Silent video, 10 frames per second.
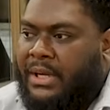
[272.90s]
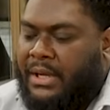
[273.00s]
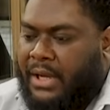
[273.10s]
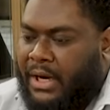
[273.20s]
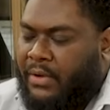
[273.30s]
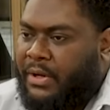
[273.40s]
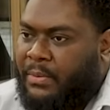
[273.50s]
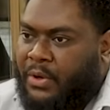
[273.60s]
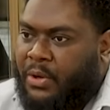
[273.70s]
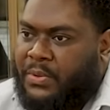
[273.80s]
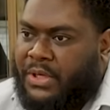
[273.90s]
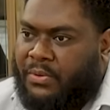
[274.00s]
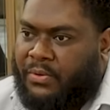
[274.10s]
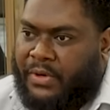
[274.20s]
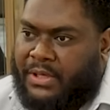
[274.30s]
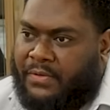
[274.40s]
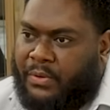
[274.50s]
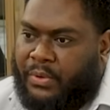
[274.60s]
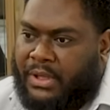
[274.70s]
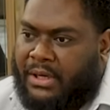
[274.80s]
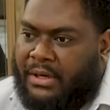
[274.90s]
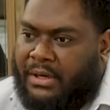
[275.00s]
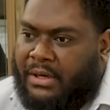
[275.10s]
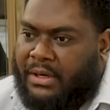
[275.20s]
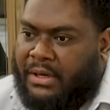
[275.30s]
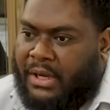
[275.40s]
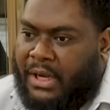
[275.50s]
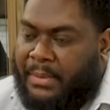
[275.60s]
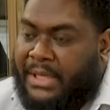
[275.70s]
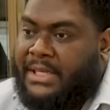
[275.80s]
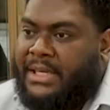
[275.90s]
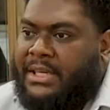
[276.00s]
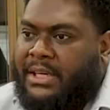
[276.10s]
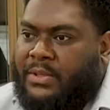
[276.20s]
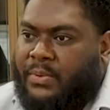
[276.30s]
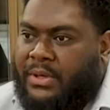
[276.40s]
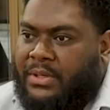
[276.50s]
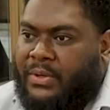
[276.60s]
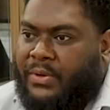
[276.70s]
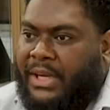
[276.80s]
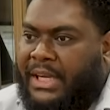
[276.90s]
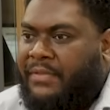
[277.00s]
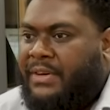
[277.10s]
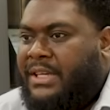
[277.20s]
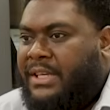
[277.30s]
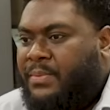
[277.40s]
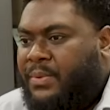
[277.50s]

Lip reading: allow them the option to transfer within NCSL as well. So I'll give an example.